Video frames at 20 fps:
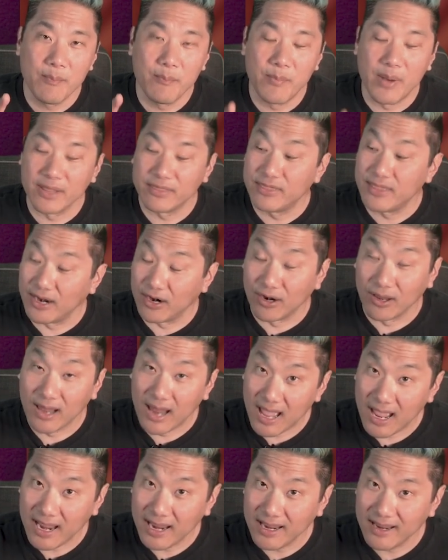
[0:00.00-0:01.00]
but they're
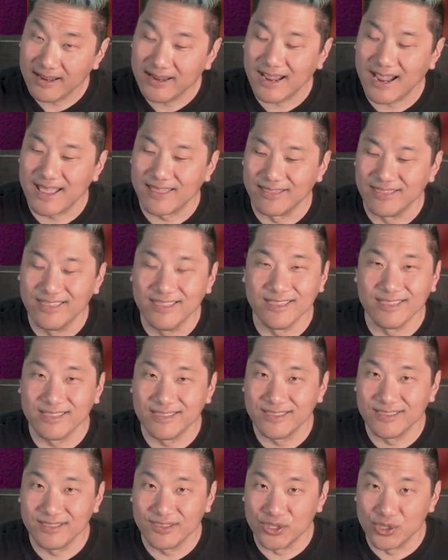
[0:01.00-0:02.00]
lying and
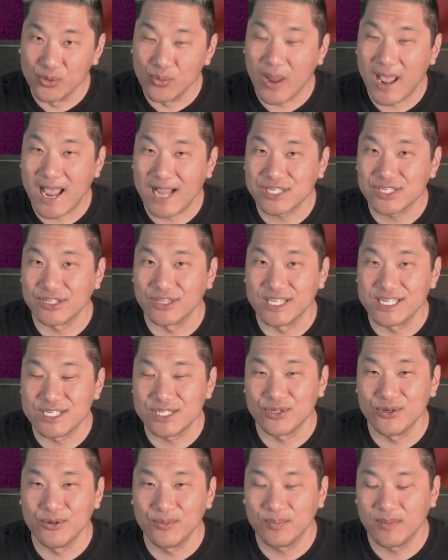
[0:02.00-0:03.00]
you actually
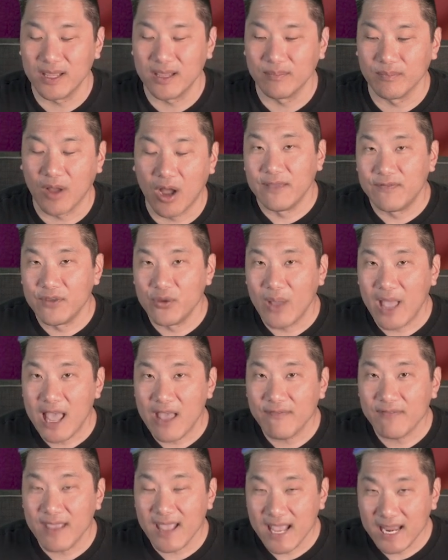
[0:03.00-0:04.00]
scoop them. If you
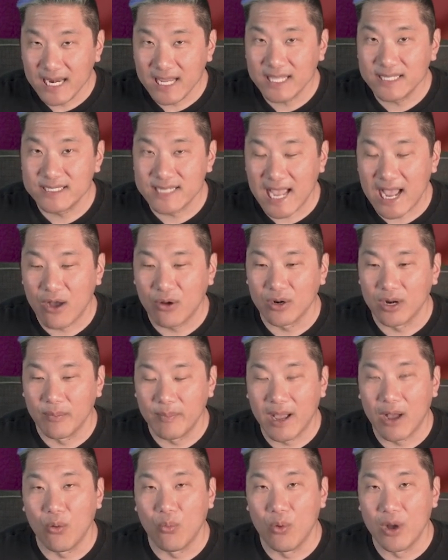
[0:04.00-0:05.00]
have any doubt
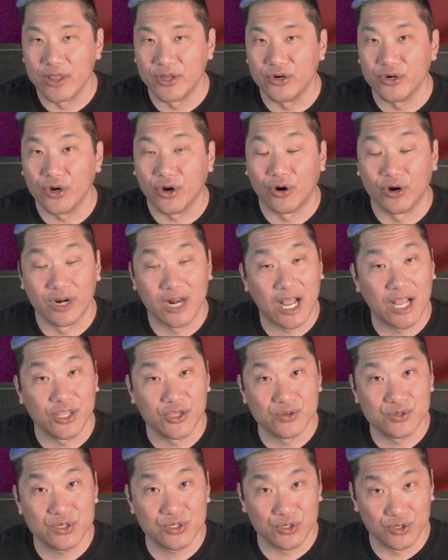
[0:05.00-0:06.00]
about whether or not
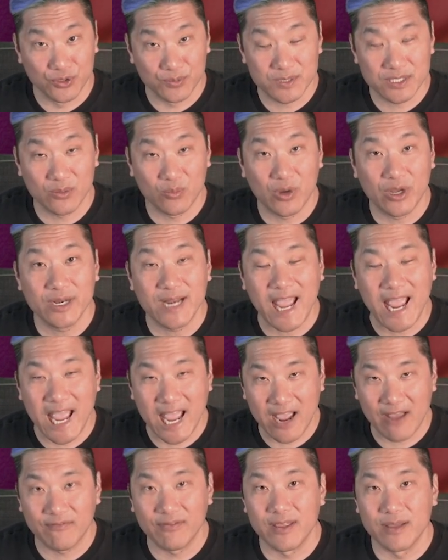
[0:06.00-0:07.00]
you scoop someone,
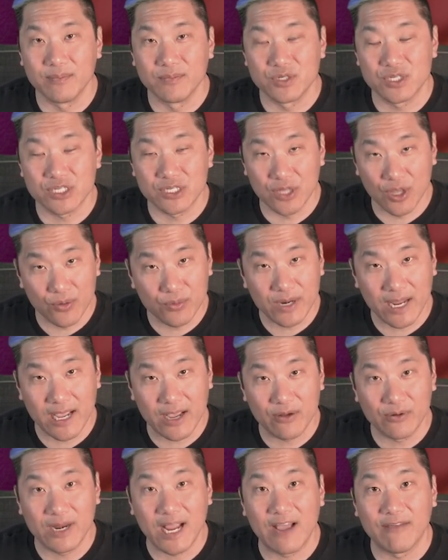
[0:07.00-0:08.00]
have them slow
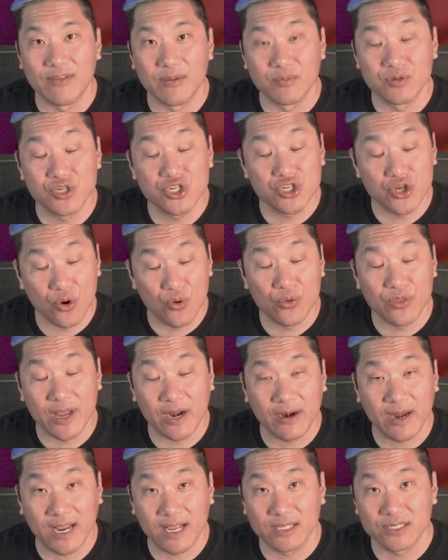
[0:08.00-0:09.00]
down, have them show
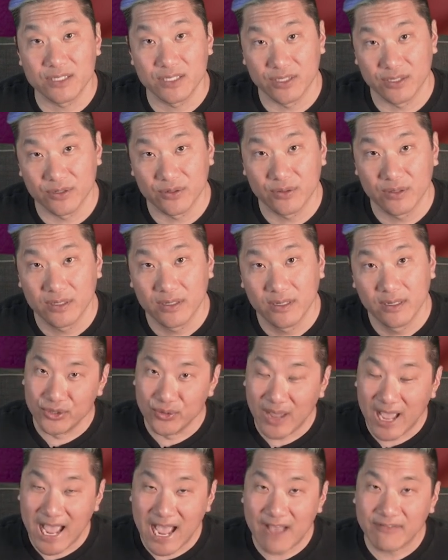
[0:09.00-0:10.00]
their hand to you. You
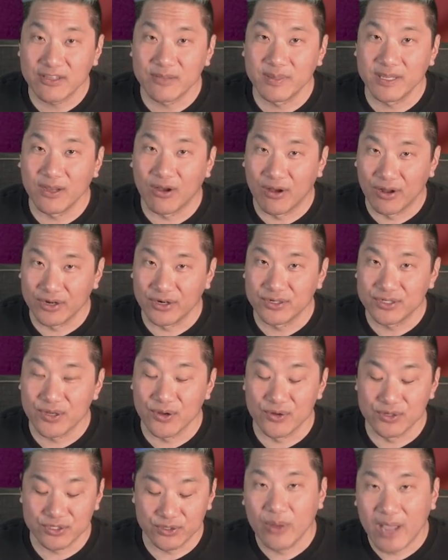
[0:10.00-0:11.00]
have to be on your
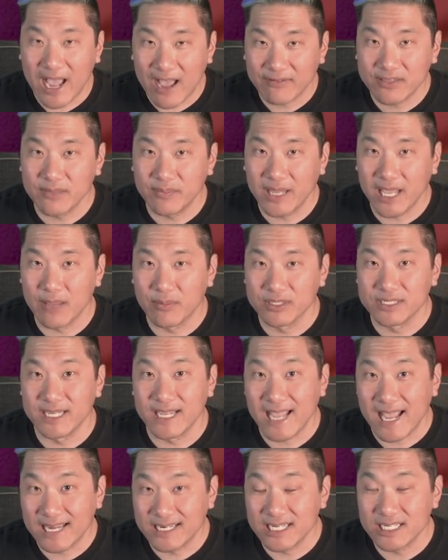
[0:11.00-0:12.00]
toes. You have to be able
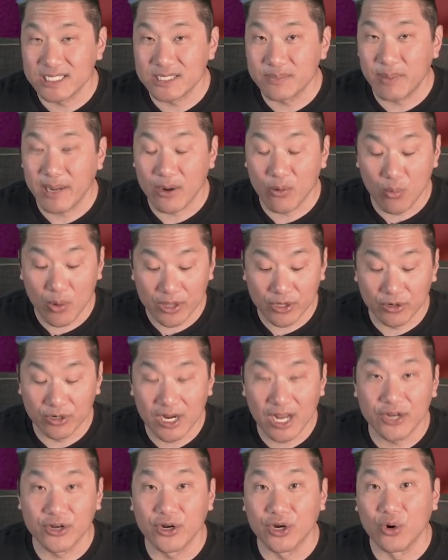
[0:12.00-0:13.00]
to anticipate whether or
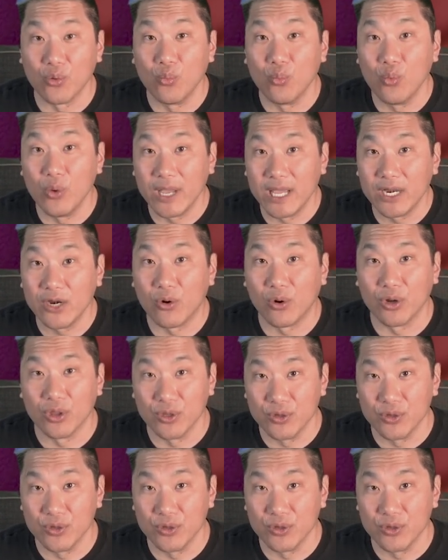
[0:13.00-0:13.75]
not you're going to win or